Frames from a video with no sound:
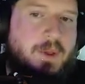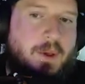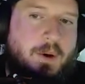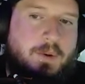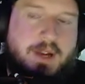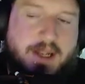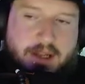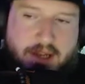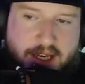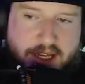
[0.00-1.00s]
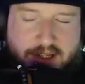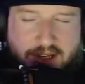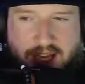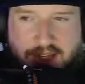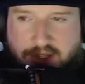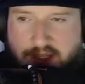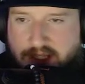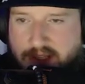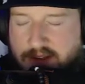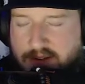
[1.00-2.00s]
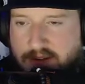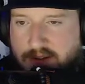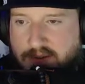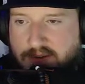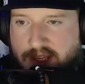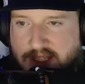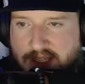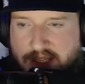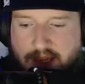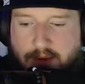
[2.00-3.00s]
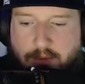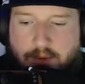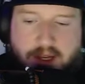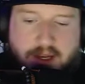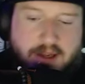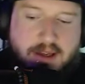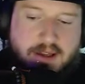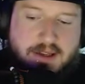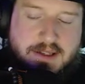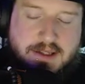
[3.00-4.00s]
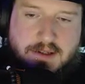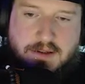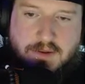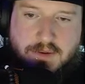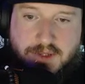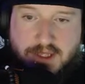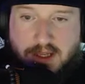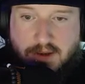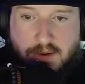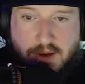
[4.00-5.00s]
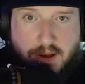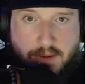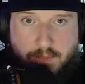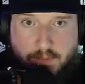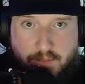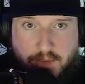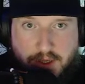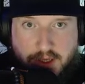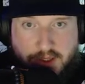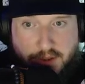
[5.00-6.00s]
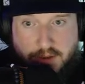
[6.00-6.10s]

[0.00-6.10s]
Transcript: Oh right, I didn't actually designate what is um, eternal